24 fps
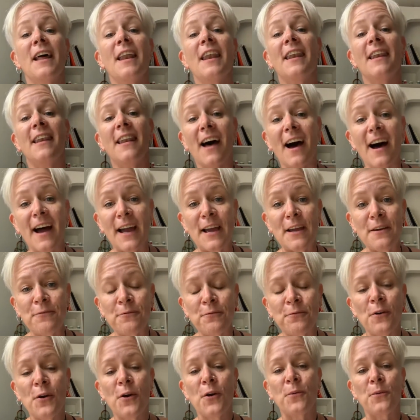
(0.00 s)

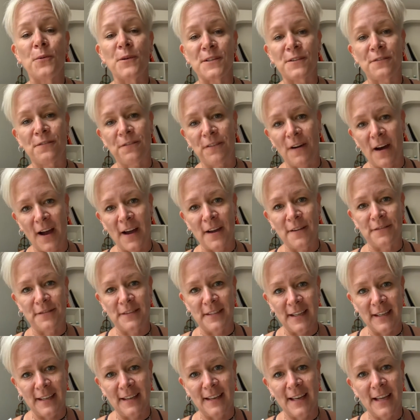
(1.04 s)
Life was
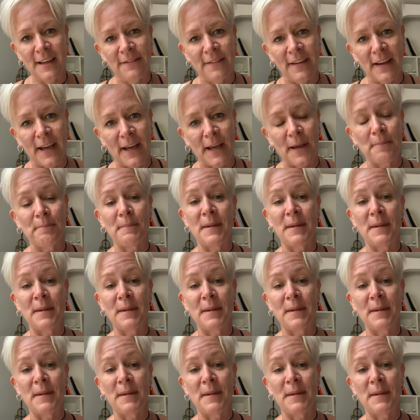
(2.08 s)
5D living,